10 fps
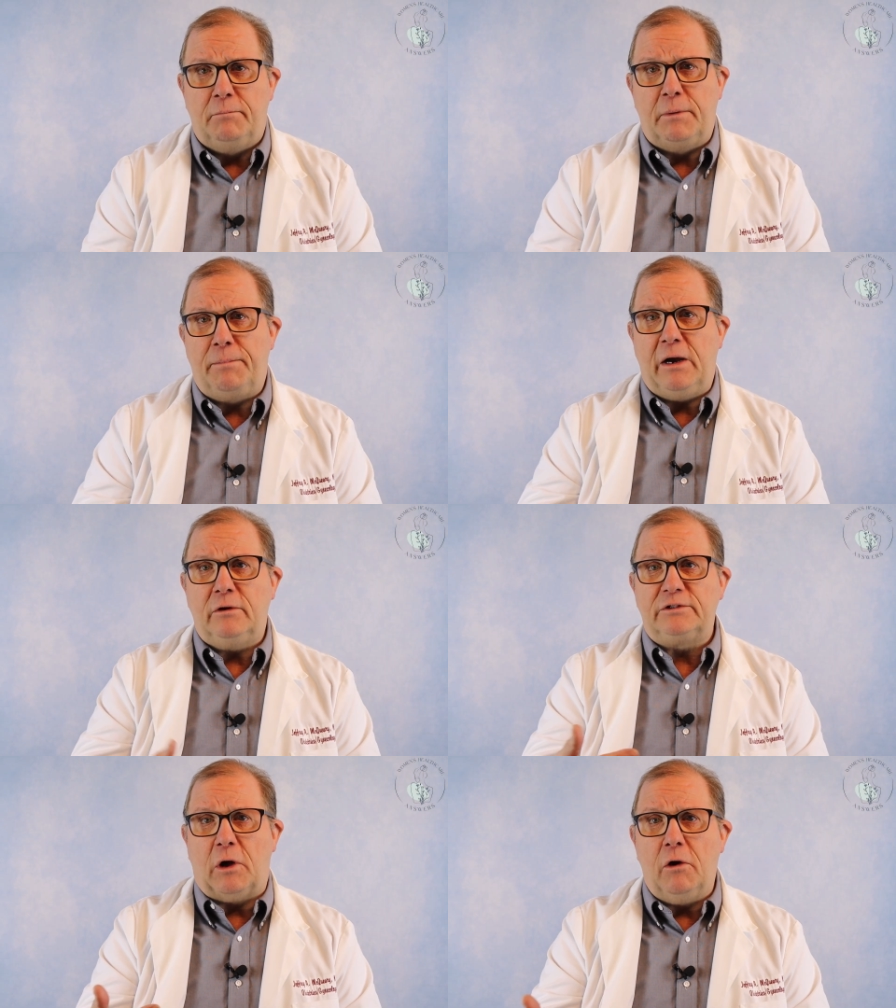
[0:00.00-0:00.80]
But
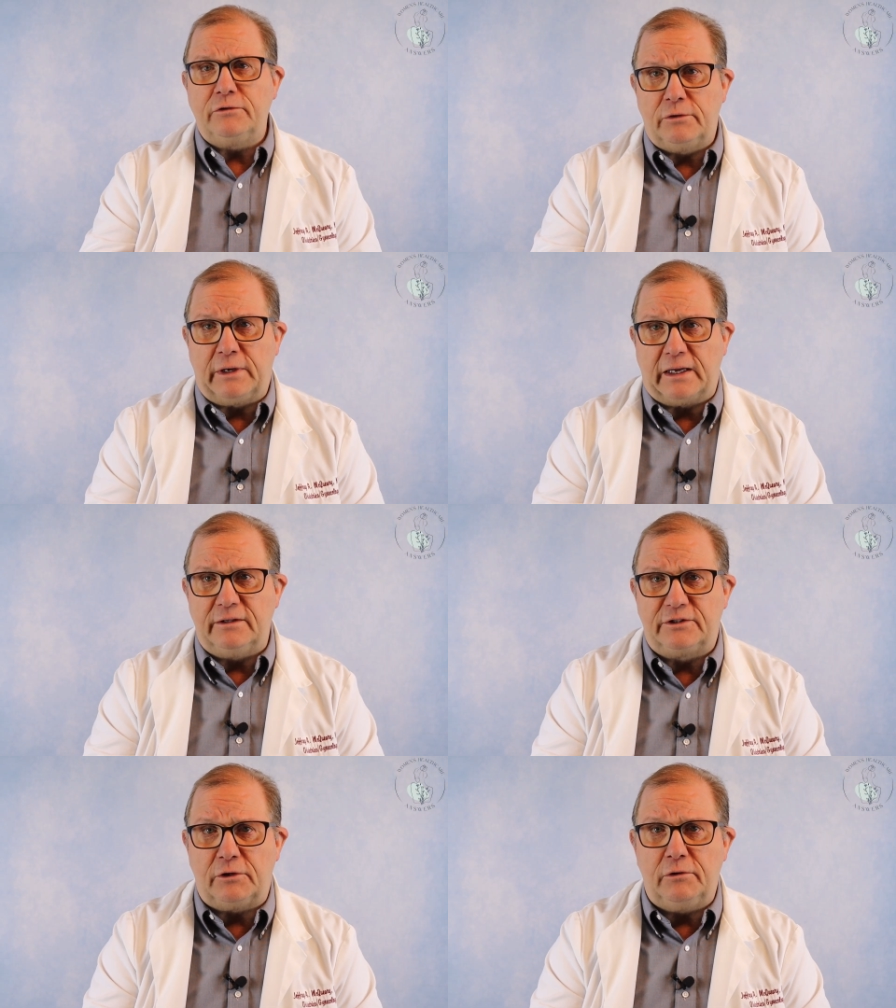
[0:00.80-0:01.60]
parents also get
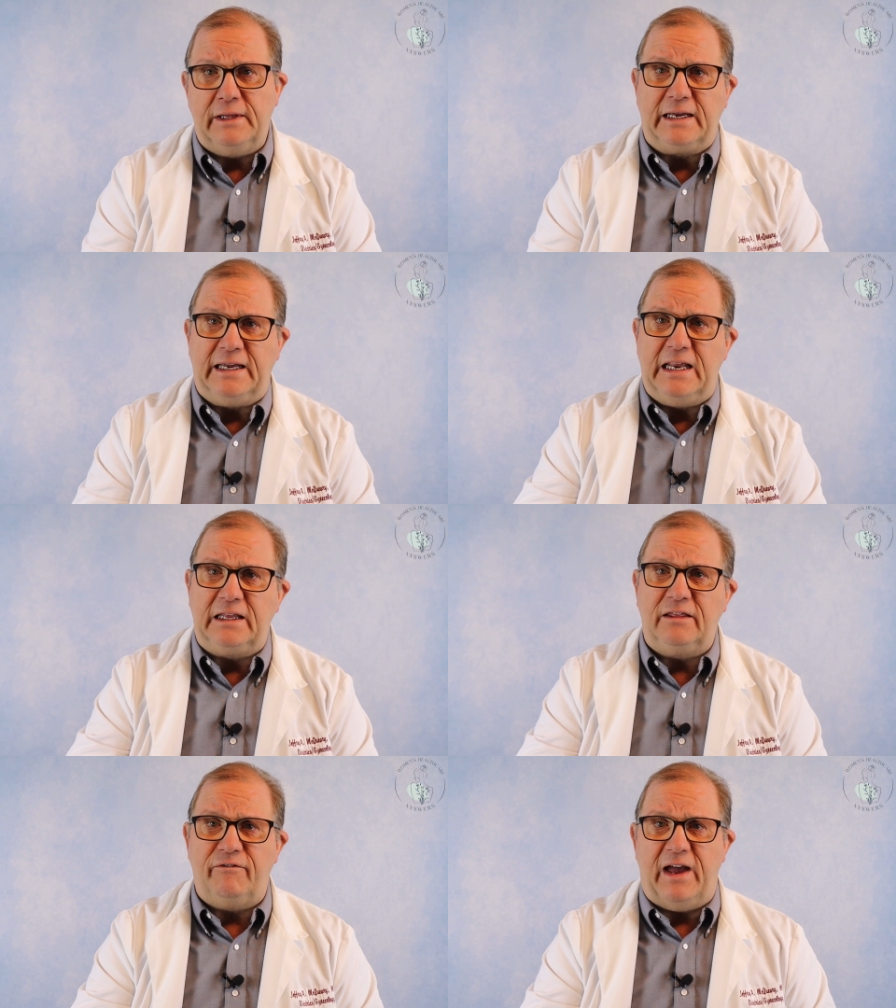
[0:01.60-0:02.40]
concerned that
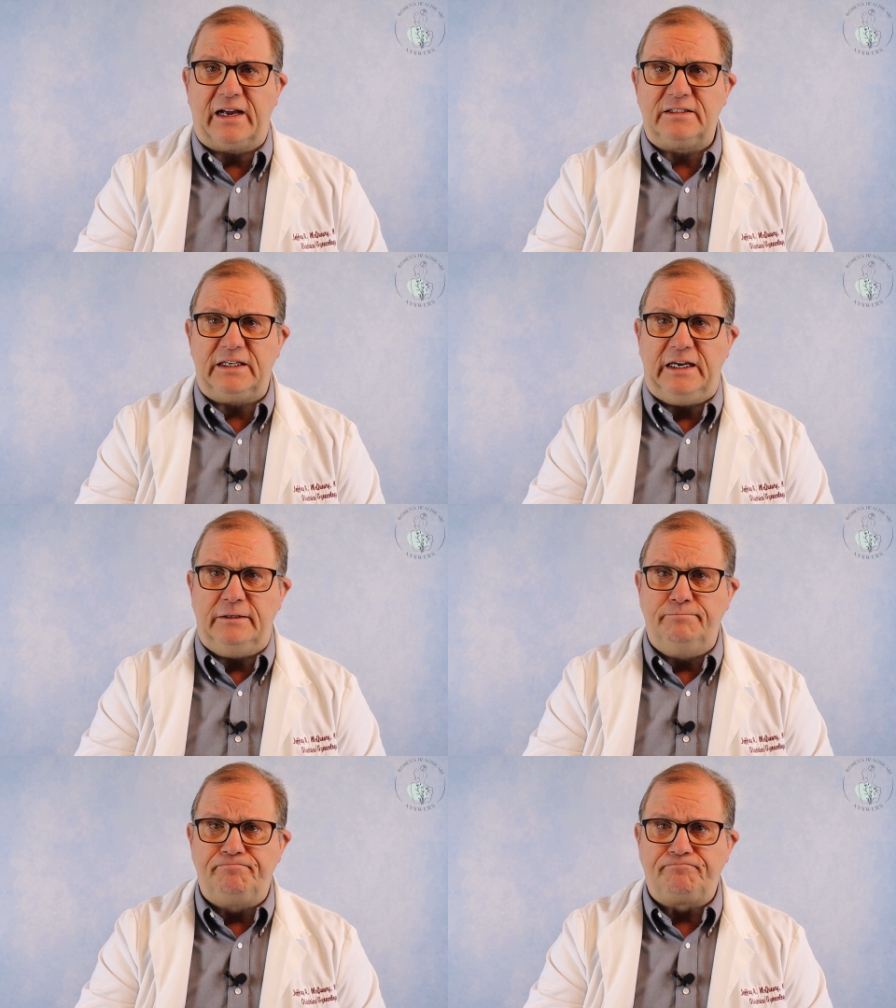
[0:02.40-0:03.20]
getting the
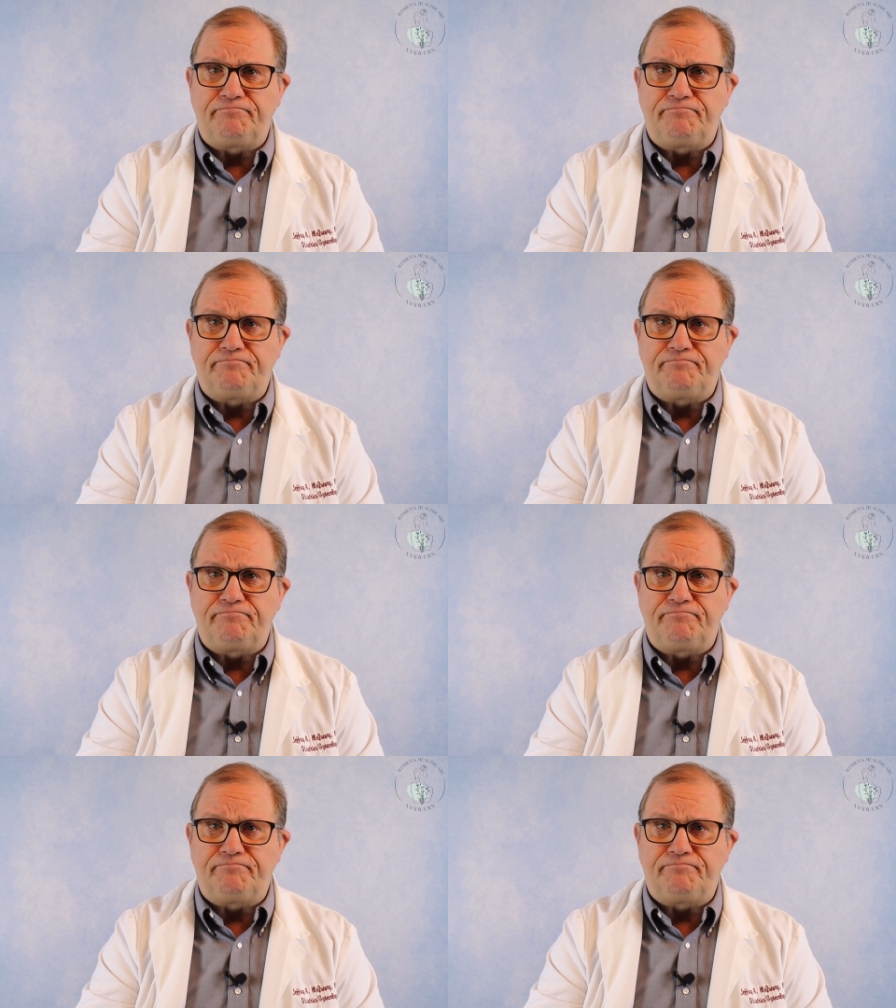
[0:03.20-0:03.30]
vaccine